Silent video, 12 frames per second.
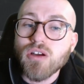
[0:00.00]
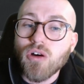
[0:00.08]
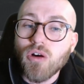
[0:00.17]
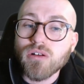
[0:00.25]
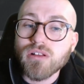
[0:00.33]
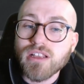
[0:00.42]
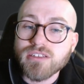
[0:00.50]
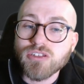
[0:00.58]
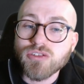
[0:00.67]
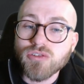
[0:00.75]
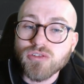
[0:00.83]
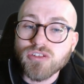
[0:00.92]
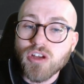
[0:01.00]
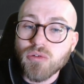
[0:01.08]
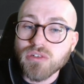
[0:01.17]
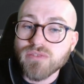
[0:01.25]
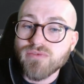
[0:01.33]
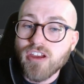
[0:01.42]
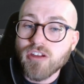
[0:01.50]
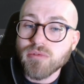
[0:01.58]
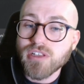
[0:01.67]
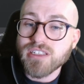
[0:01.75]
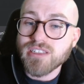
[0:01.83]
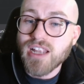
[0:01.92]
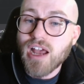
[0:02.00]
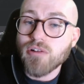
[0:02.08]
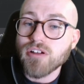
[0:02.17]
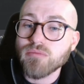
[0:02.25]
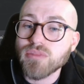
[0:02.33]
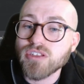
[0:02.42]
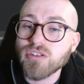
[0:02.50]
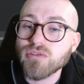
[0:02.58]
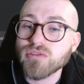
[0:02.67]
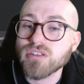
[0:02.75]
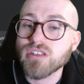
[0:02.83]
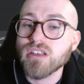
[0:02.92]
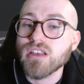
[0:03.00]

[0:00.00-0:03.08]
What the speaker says: All classes should know what a variable is and how it can be used.